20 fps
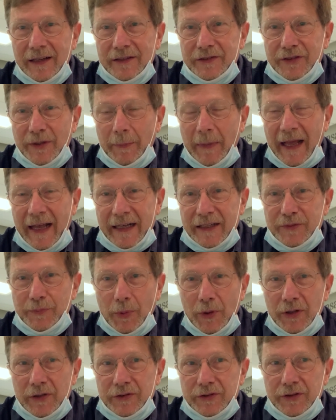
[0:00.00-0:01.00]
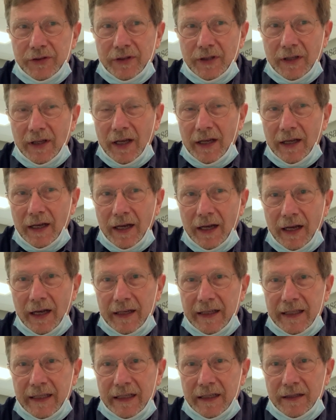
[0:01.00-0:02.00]
Some experts
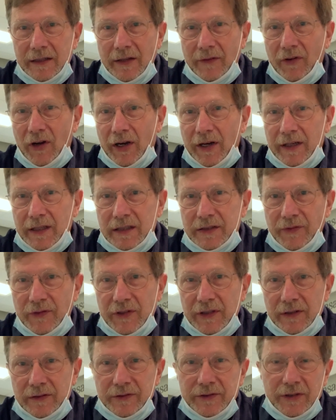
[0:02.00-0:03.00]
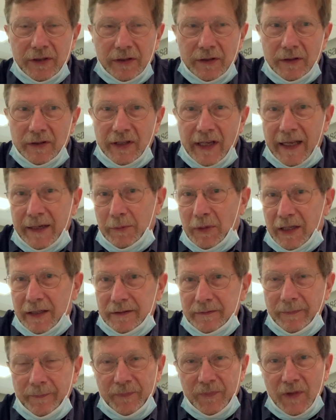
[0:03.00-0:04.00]
in the various fields, name it:
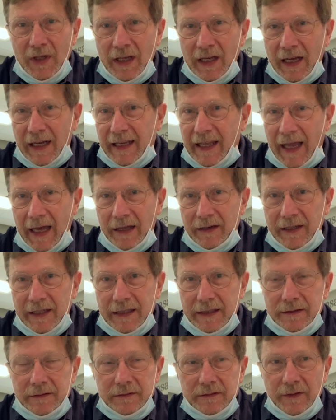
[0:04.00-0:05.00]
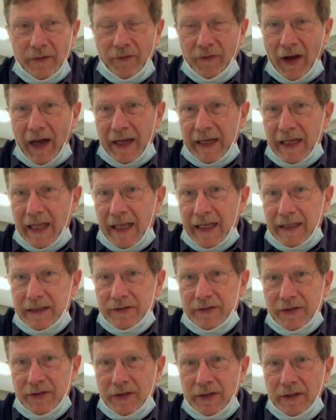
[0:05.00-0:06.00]
accounting, finance,
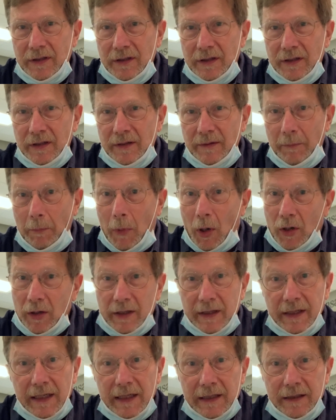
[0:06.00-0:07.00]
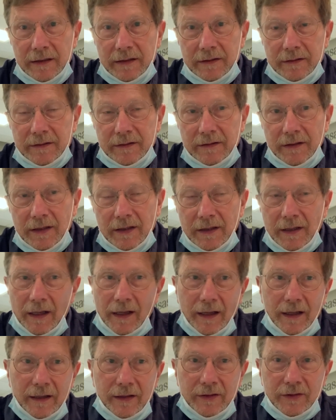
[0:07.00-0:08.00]
marketing,
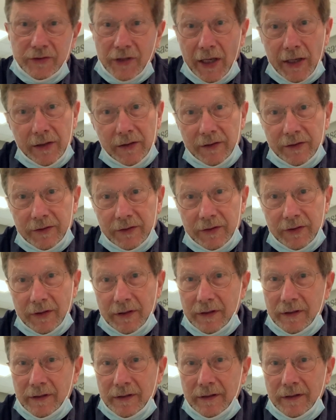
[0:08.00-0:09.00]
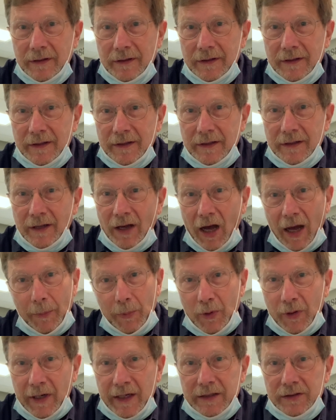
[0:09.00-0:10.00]
sales,
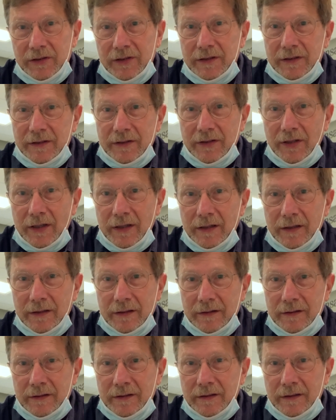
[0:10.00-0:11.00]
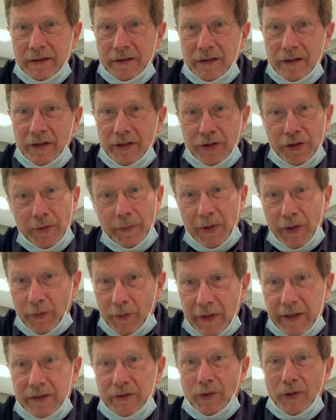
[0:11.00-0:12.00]
operations, human
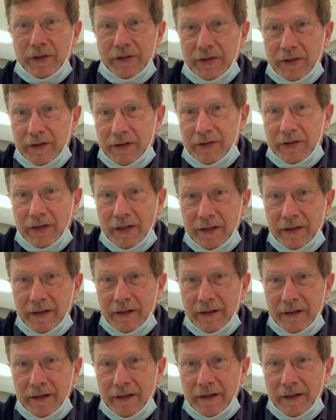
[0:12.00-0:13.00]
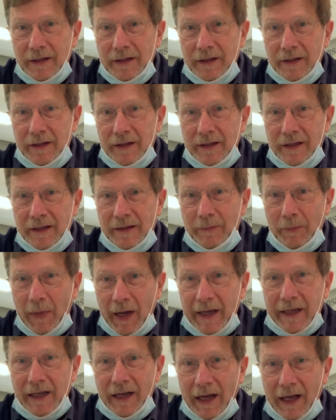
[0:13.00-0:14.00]
resources.
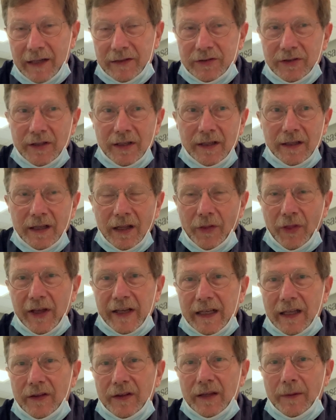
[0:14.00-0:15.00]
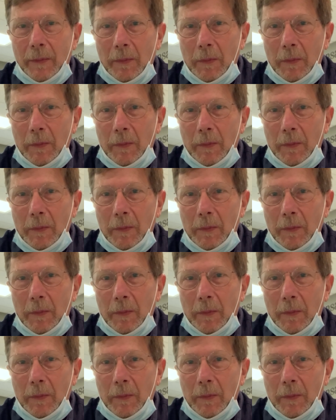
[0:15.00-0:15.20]
My gosh, think of the